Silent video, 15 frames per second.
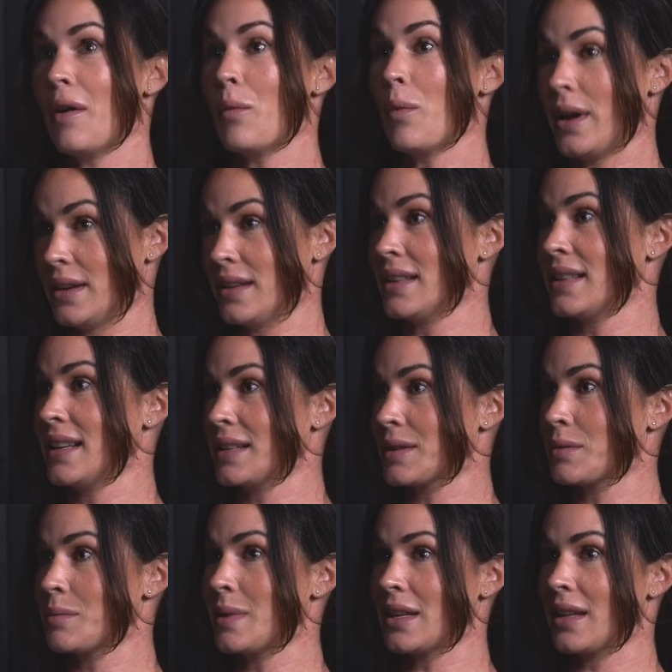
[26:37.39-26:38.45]
one of the things
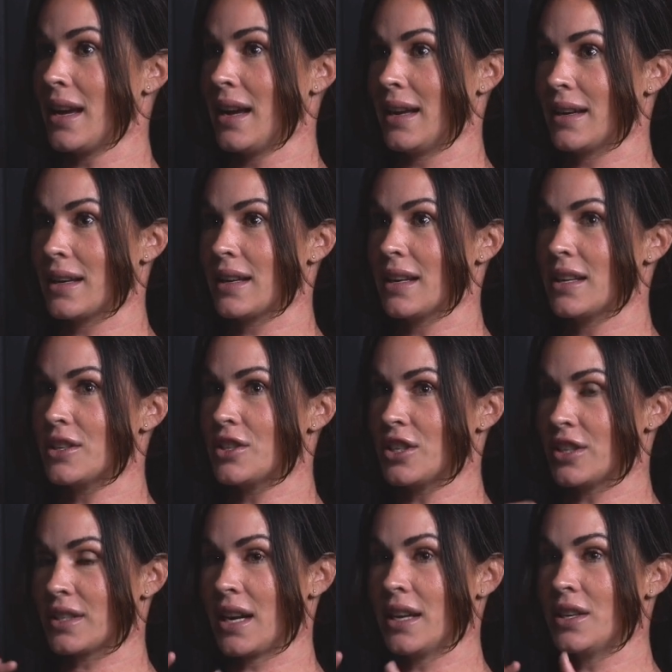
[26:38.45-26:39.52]
would be like
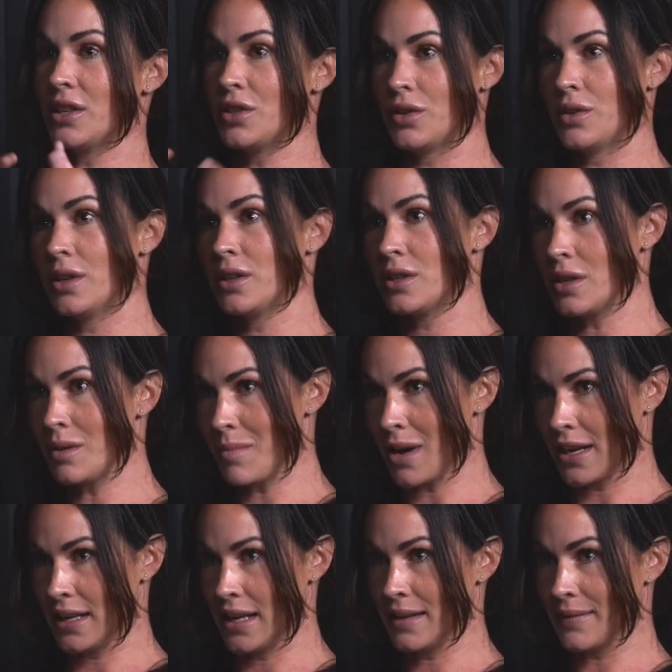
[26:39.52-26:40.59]
just kind of tune into your
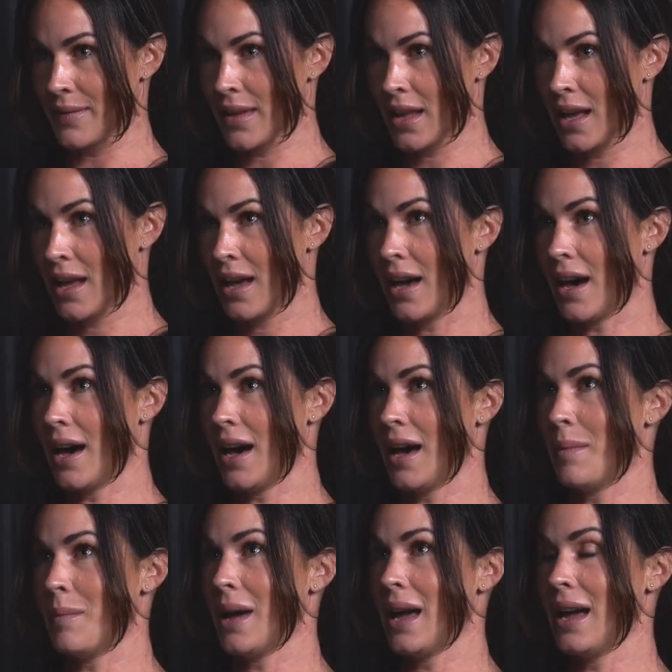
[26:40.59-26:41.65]
body
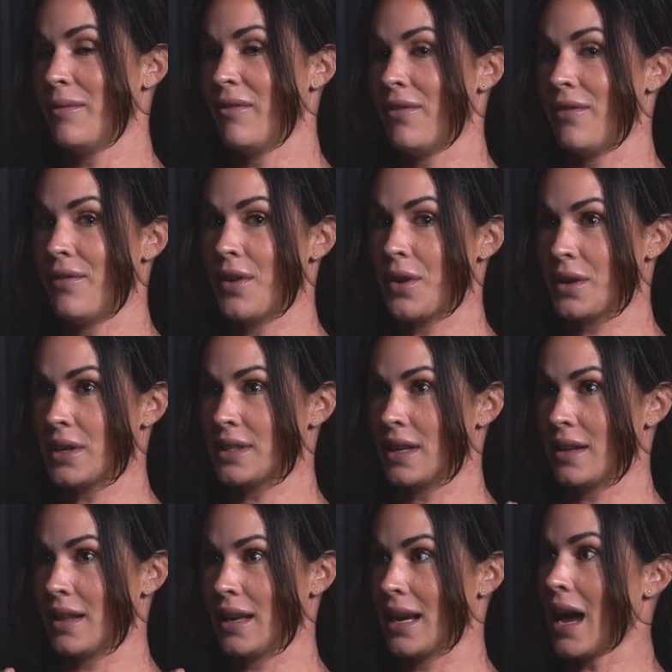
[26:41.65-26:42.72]
and focus
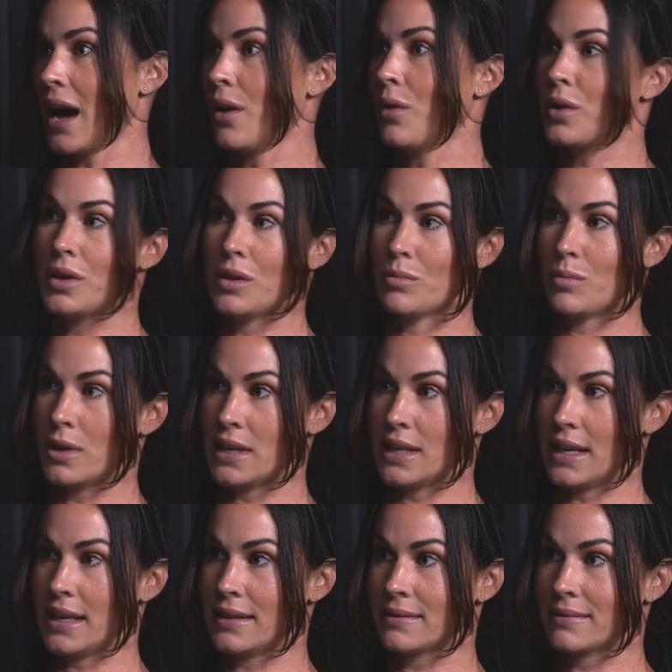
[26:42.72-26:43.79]
on like how are you
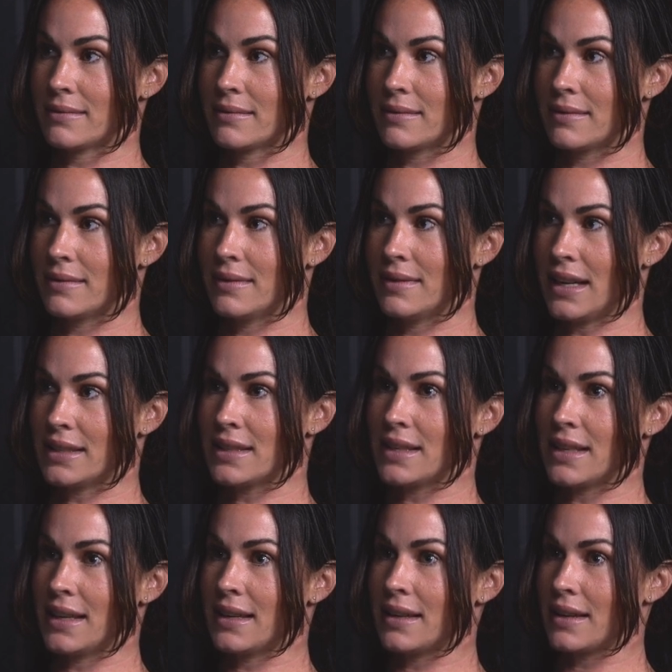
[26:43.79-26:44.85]
breathing? That's
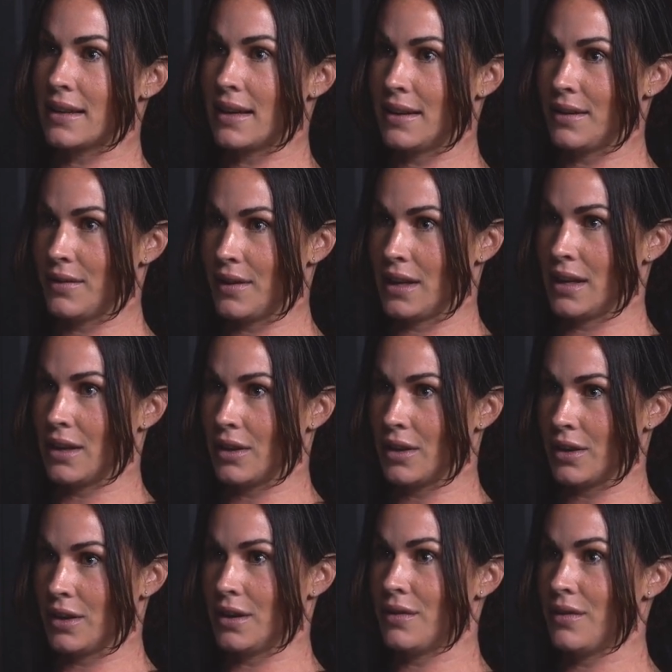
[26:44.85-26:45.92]
like kind of a
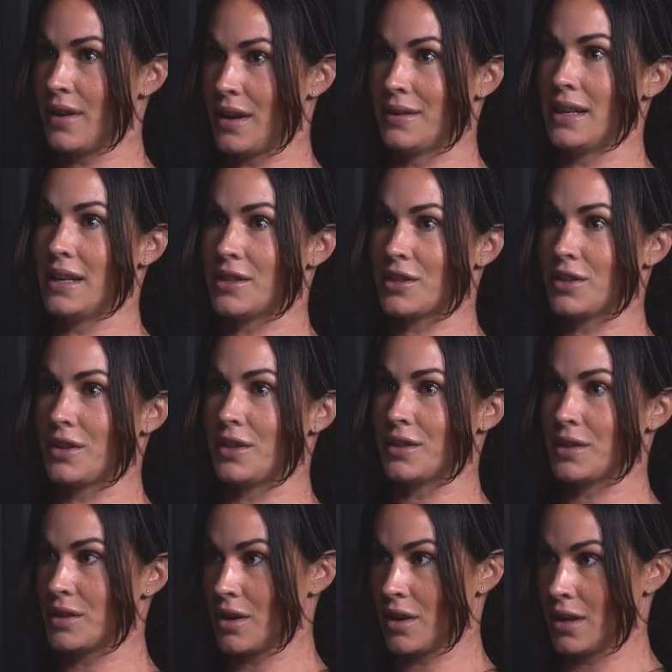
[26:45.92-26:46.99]
good foundational
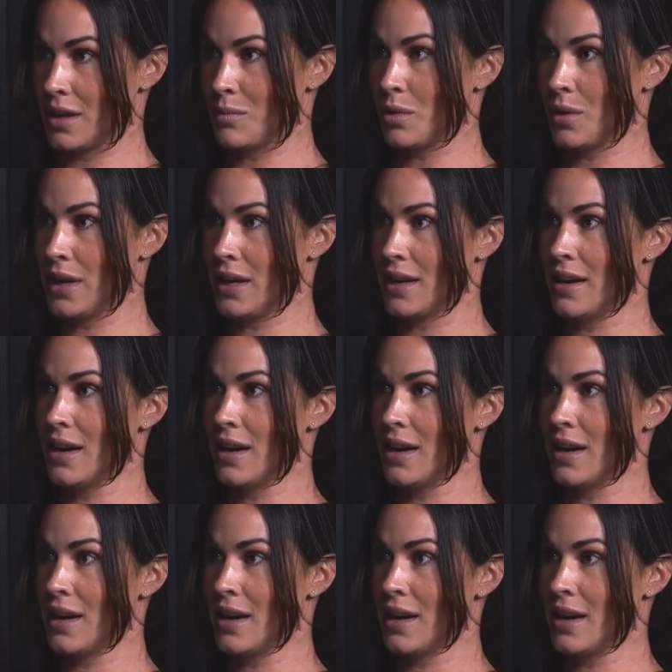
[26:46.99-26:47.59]
starting point.